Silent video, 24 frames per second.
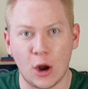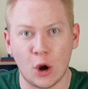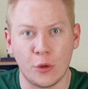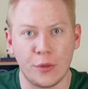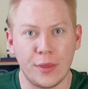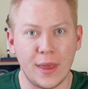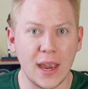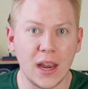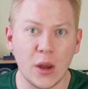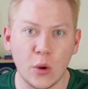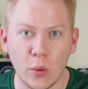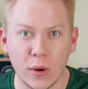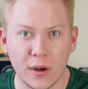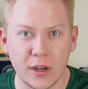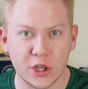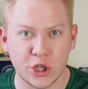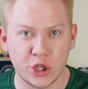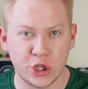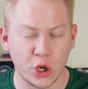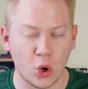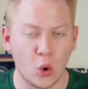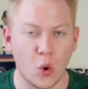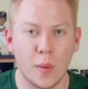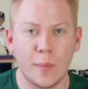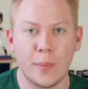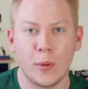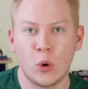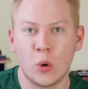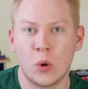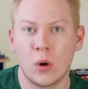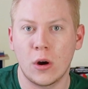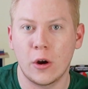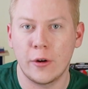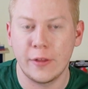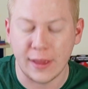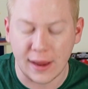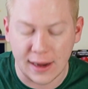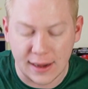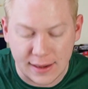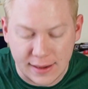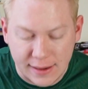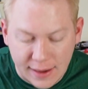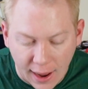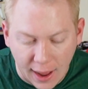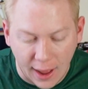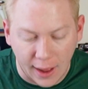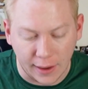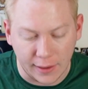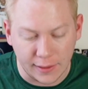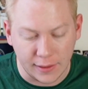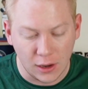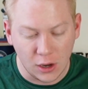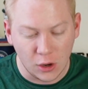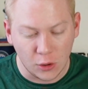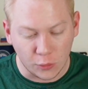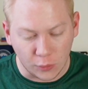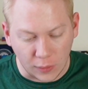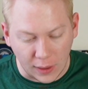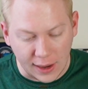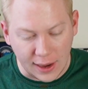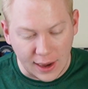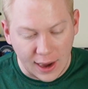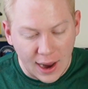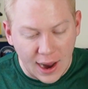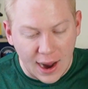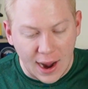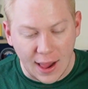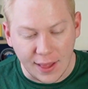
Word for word: Are they going to show up or are they not, right?